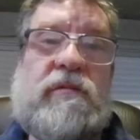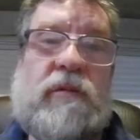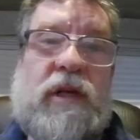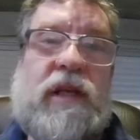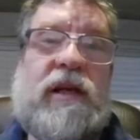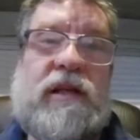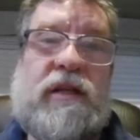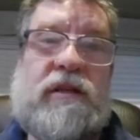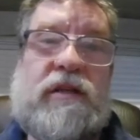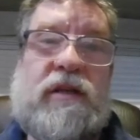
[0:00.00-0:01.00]
We like
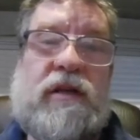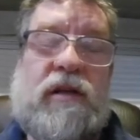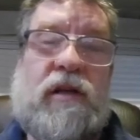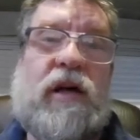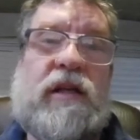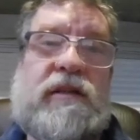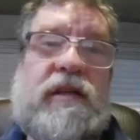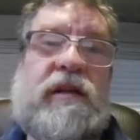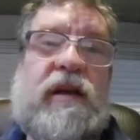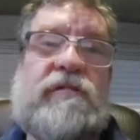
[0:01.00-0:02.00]
it a lot.
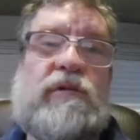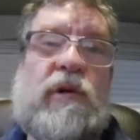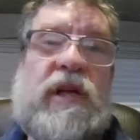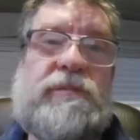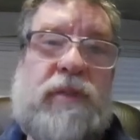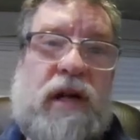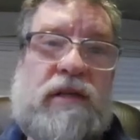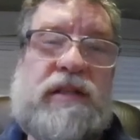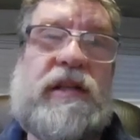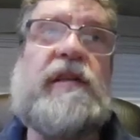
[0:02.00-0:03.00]
They have great
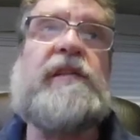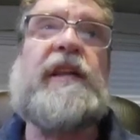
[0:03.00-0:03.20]
parks here.